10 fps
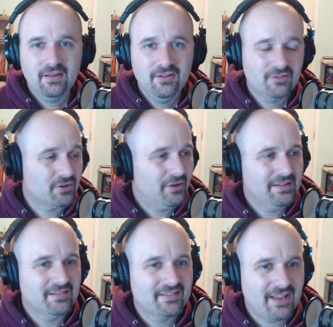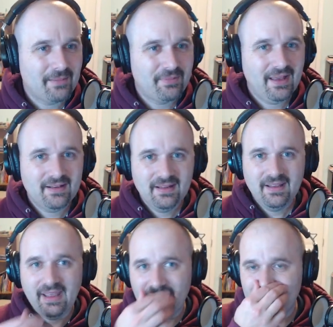So go ahead and stop that.
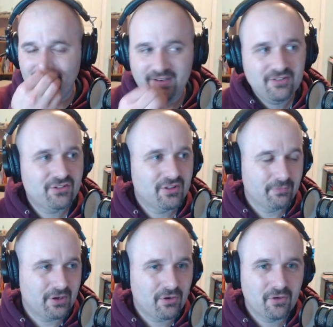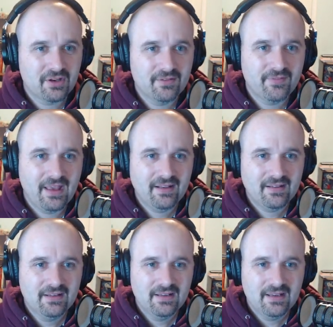And I finished the recording of that.